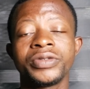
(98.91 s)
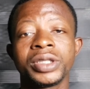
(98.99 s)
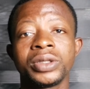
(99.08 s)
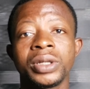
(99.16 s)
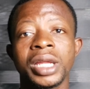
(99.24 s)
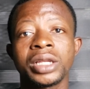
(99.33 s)

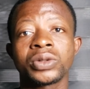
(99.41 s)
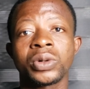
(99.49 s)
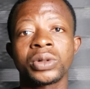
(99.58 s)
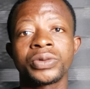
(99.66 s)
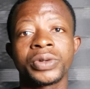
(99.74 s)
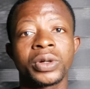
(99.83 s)
video, that's
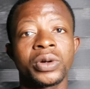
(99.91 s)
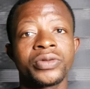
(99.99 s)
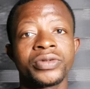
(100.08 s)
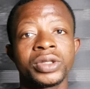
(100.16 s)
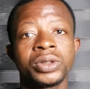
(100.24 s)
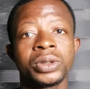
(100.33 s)
what we call
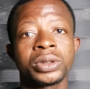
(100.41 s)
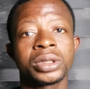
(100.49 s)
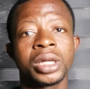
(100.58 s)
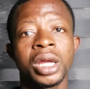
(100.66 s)
videos.